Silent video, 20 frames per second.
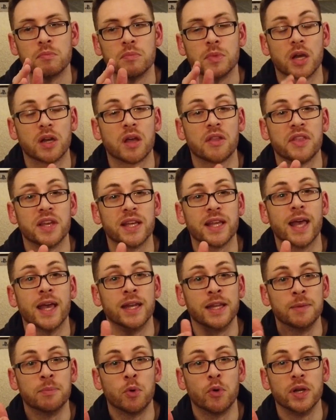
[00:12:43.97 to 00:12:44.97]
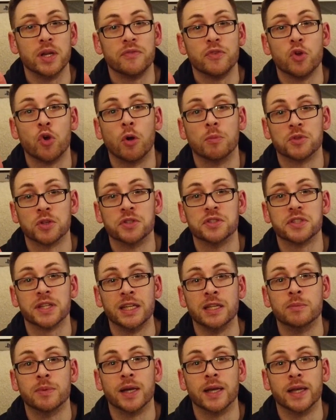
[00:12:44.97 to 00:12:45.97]
Like I think at any point, if you hopped onto
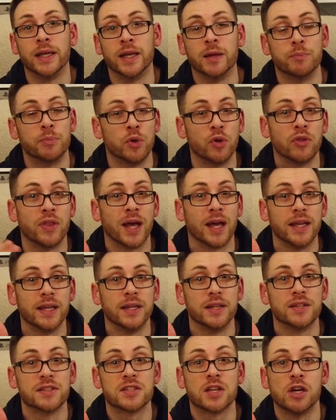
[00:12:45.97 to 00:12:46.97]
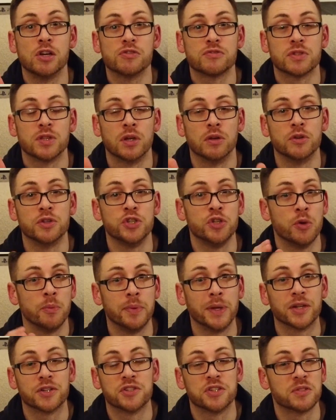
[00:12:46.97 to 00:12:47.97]
eBay and put that in search results, you would
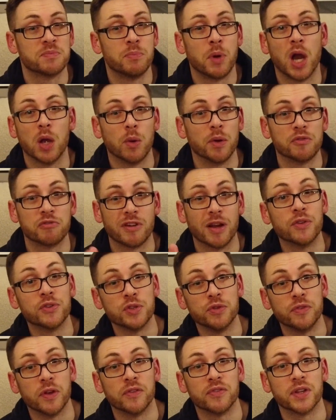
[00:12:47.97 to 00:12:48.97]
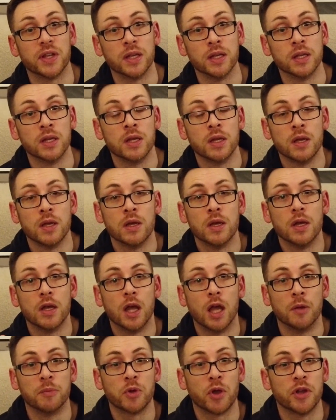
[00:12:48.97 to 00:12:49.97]
be able to just buy one for around 250.
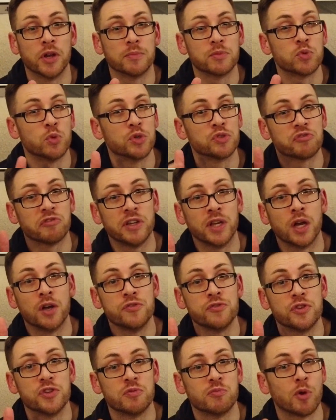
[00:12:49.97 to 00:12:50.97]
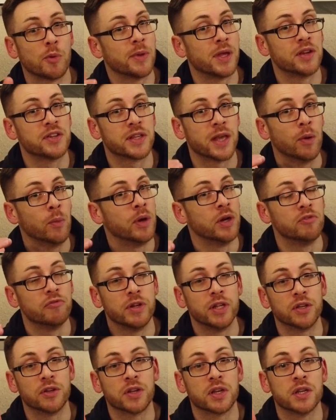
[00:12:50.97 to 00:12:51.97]
Going up towards 300, you're probably able to get one in
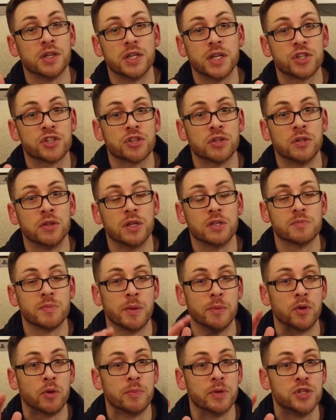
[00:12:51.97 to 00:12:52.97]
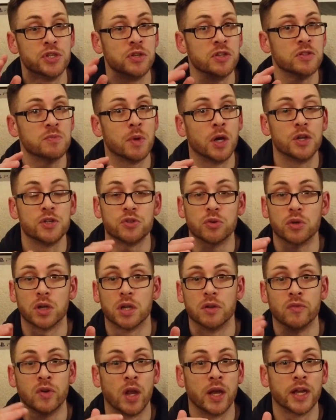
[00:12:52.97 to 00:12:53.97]
really good condition that's maybe not been used much or
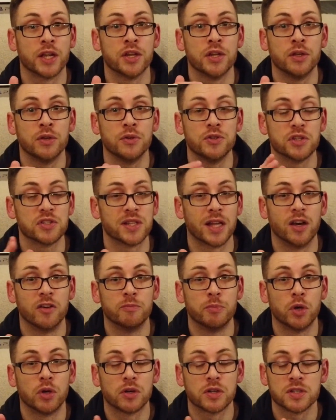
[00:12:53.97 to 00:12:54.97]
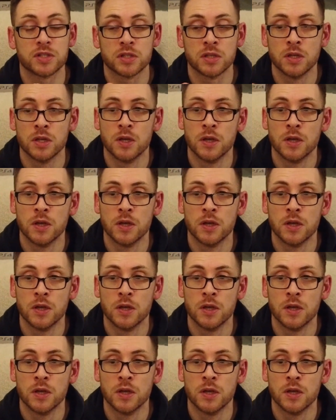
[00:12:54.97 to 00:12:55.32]
kind of like new, just out of box.